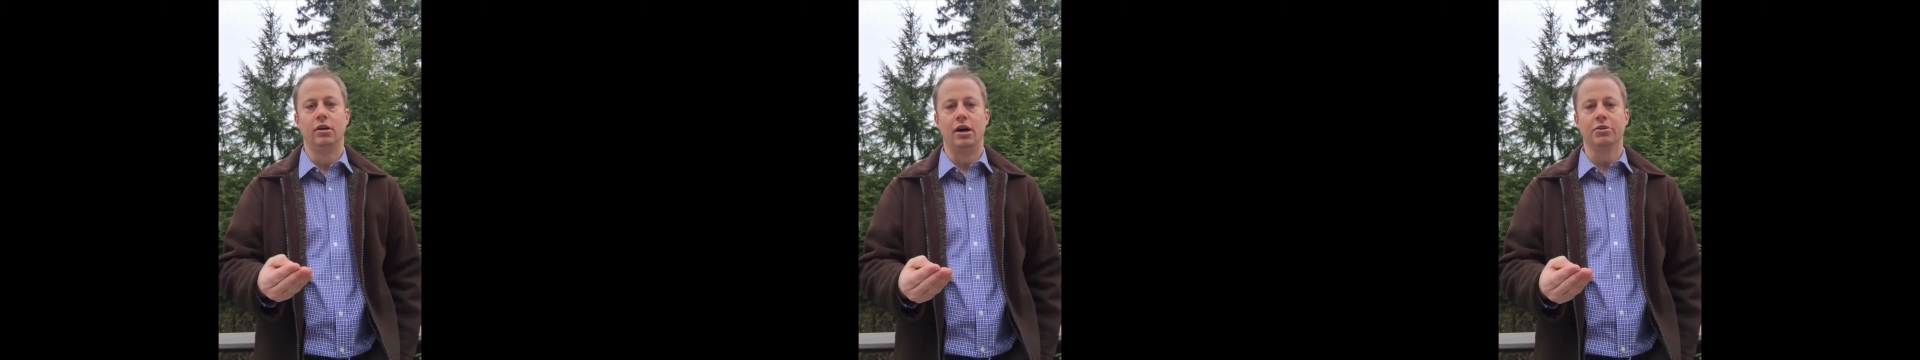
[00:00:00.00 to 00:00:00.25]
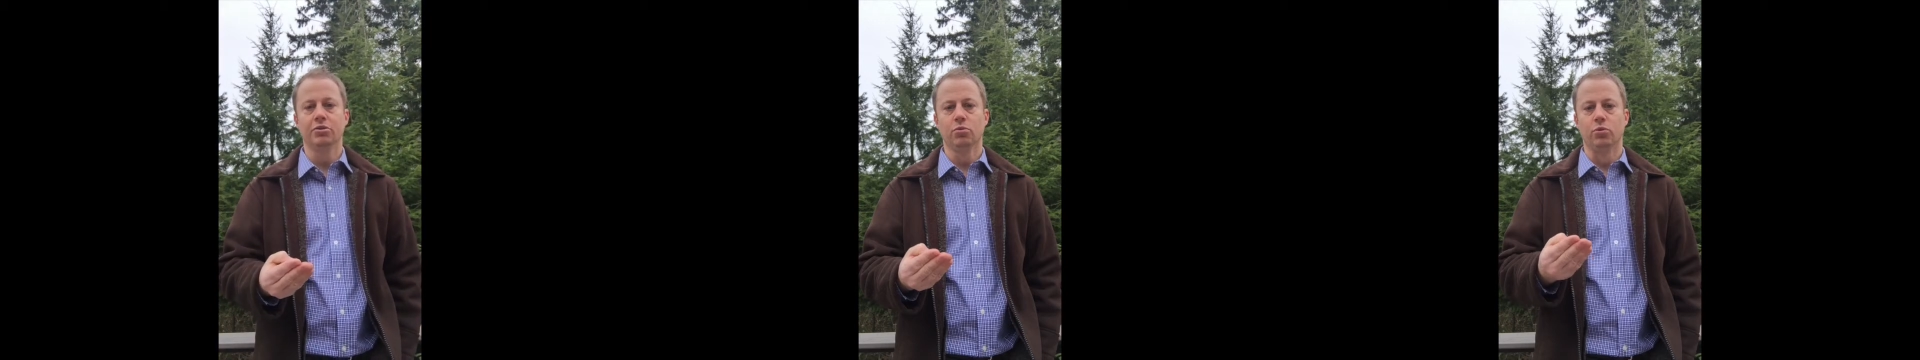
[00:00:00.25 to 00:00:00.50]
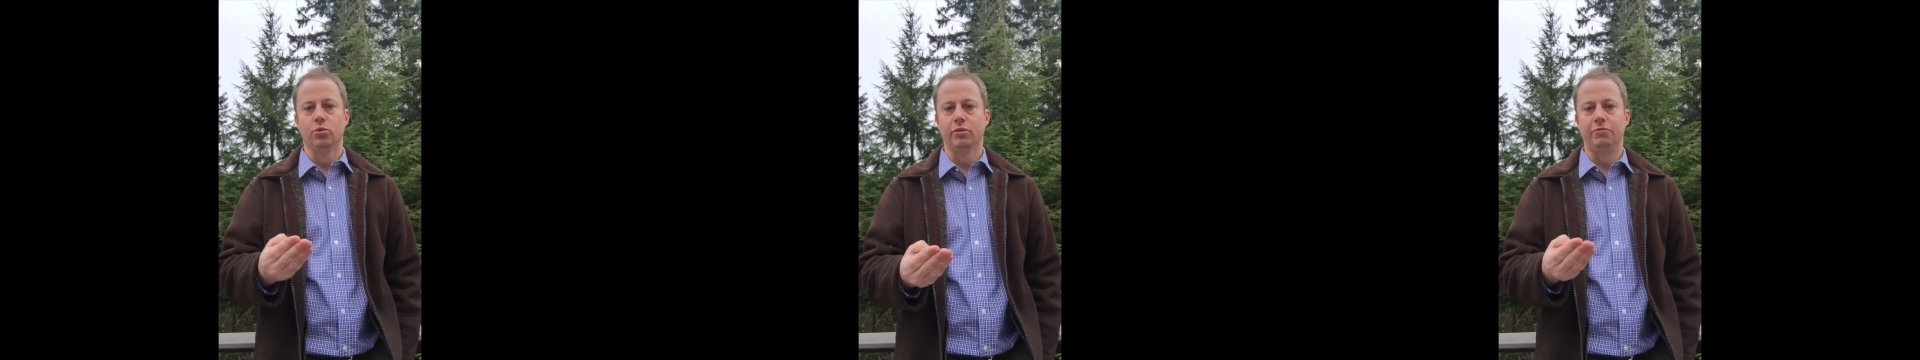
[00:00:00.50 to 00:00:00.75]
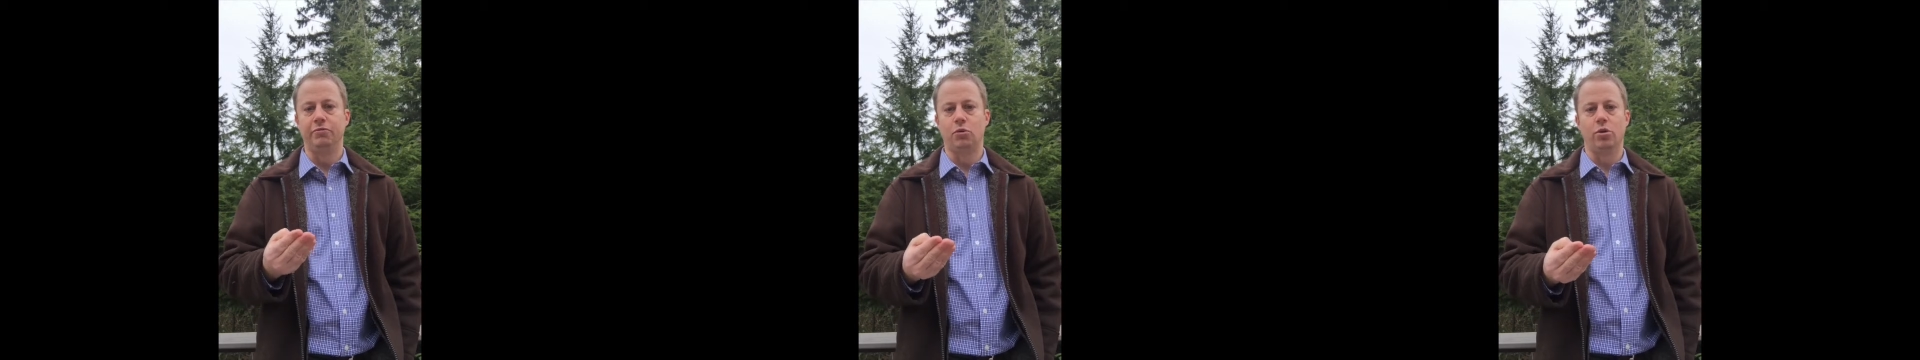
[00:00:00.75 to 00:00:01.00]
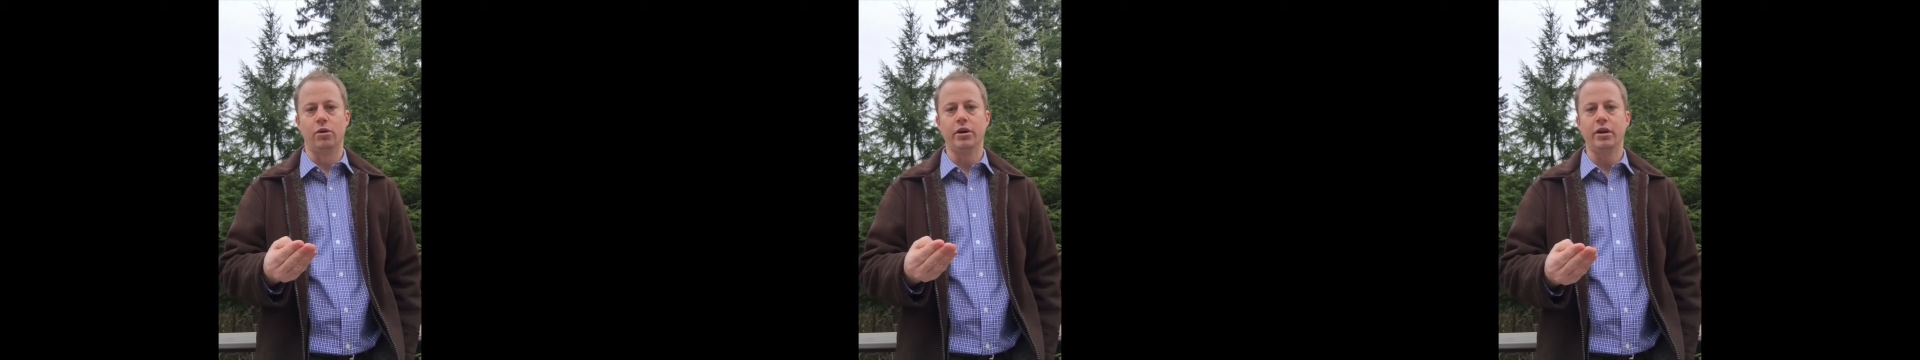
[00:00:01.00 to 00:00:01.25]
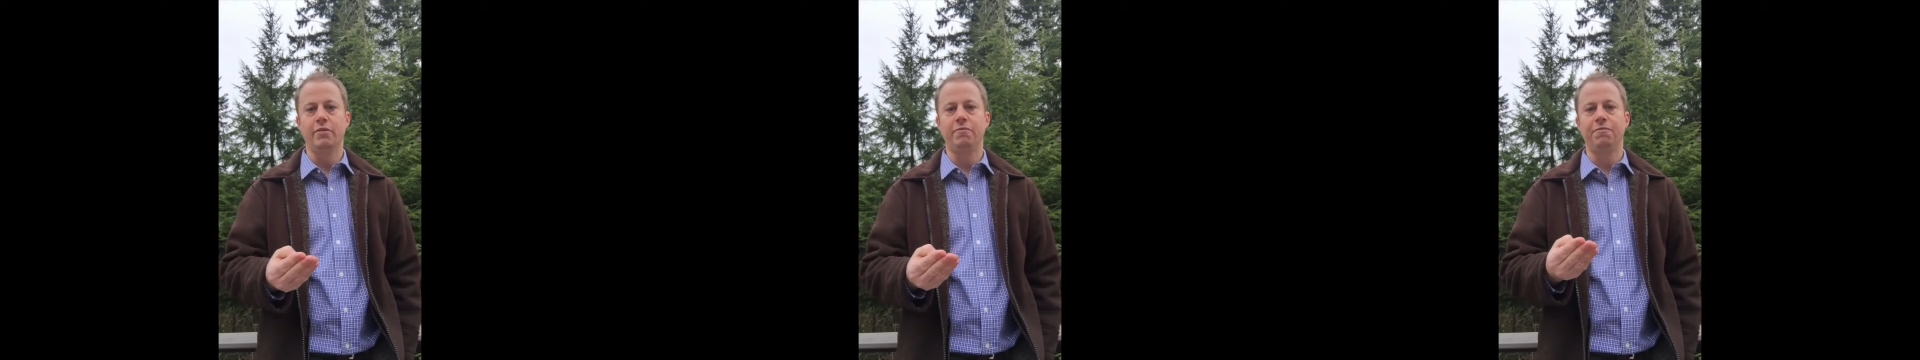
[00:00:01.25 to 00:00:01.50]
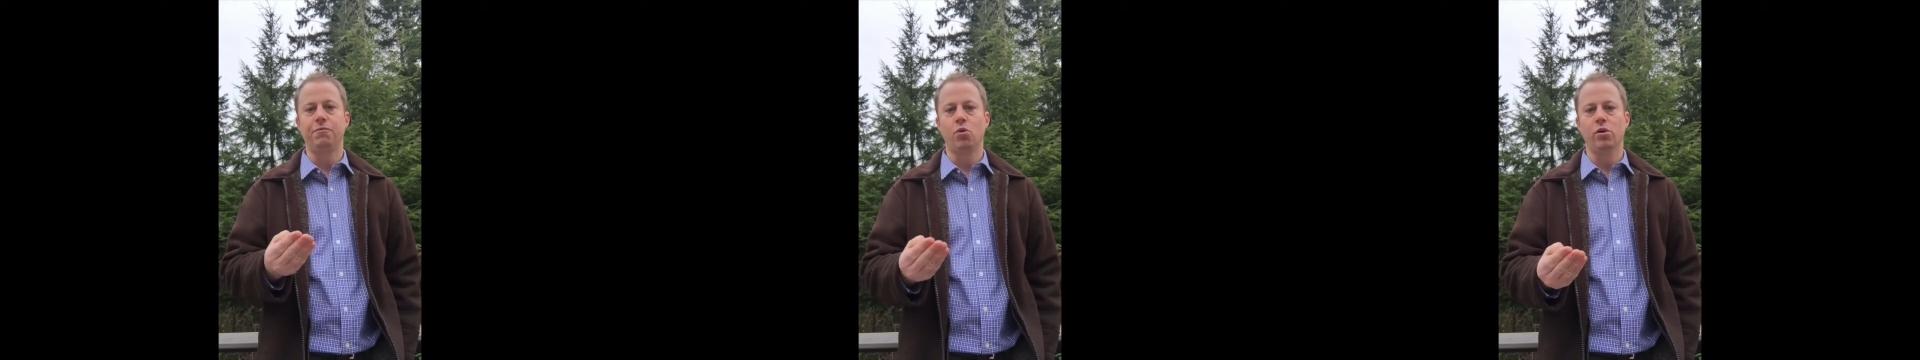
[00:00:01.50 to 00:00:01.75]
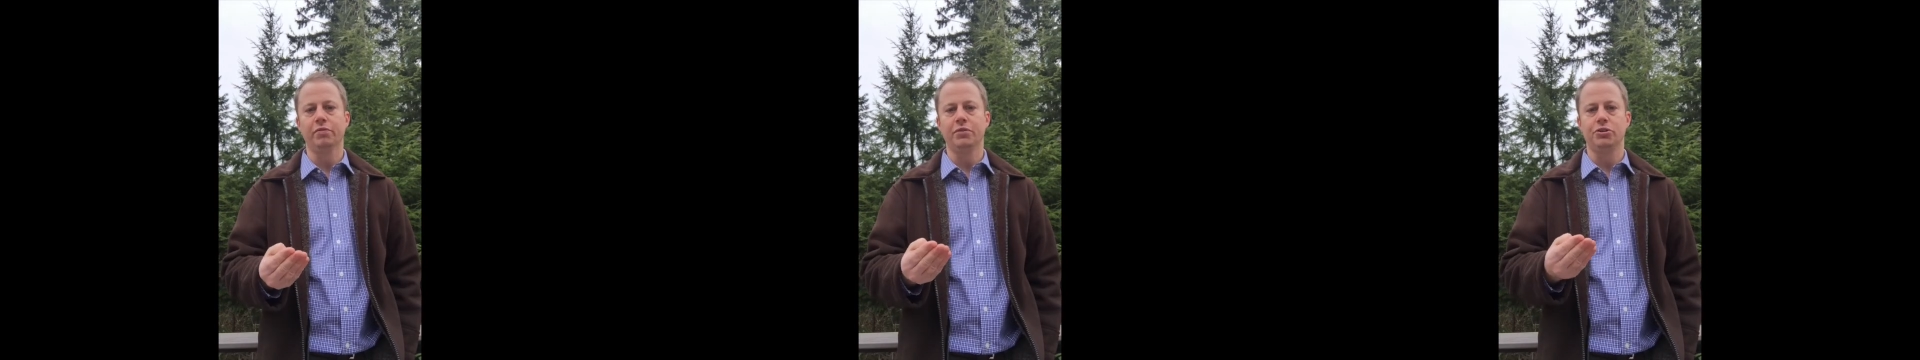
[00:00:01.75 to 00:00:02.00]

Under the Rule of 4, if 4 of the